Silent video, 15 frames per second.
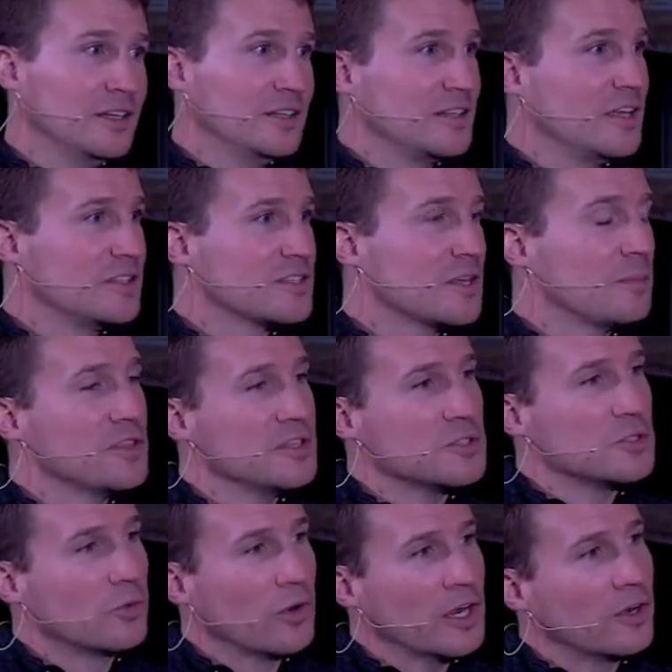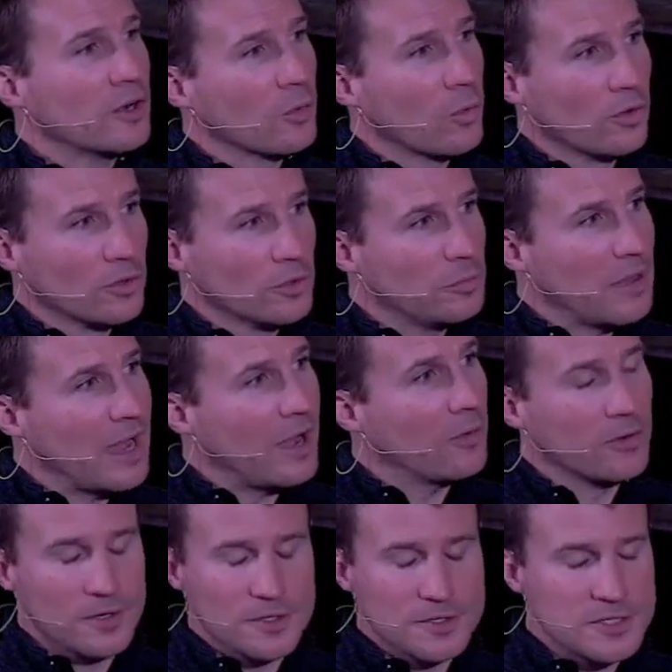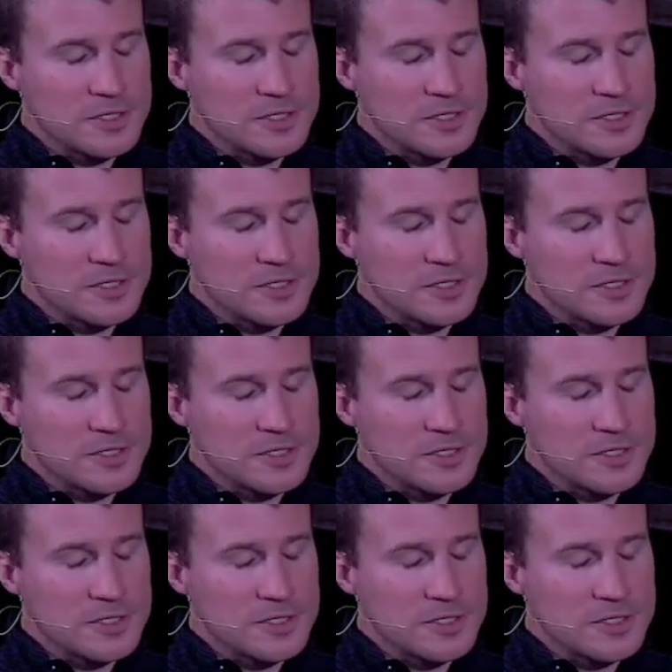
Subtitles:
in some of these greater world powers,